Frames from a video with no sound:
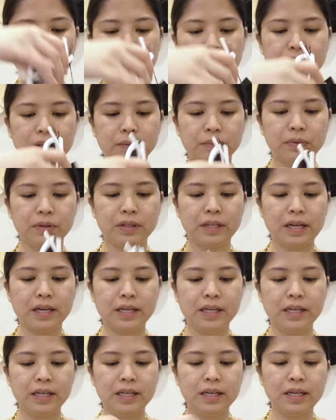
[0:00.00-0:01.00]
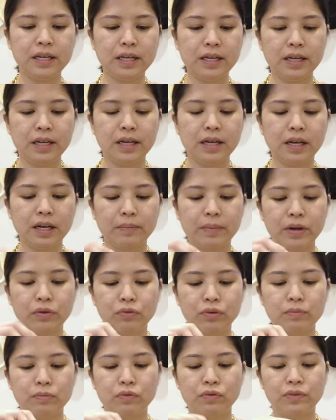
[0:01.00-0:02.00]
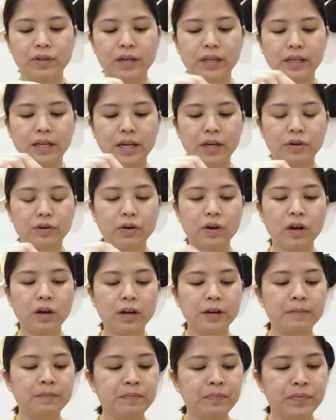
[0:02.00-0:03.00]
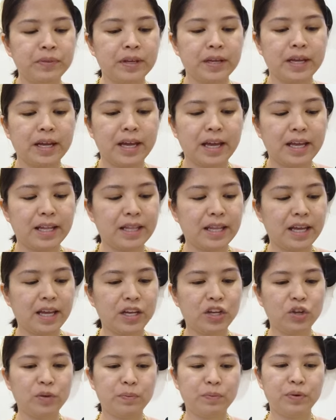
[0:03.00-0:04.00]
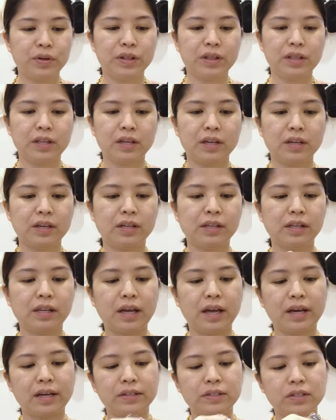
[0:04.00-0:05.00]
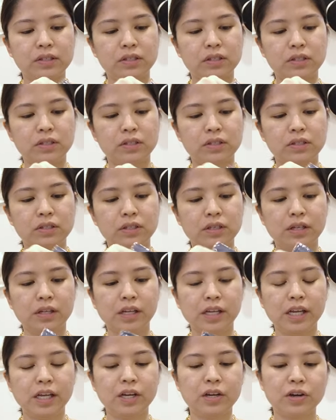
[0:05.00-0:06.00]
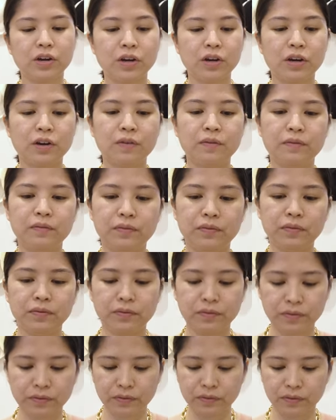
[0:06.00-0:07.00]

let's put that in, might remove that later on, and then you put the glasses cleaner. What are they called?